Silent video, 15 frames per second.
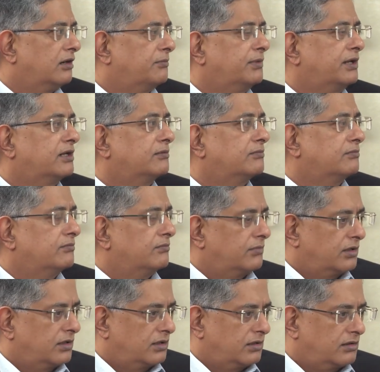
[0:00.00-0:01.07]
become
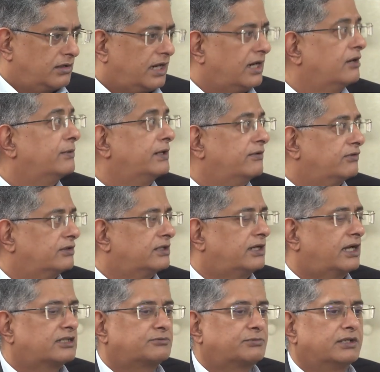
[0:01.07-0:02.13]
relevant for the
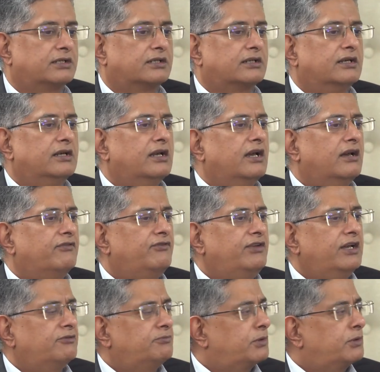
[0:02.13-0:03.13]
taxpayer, we have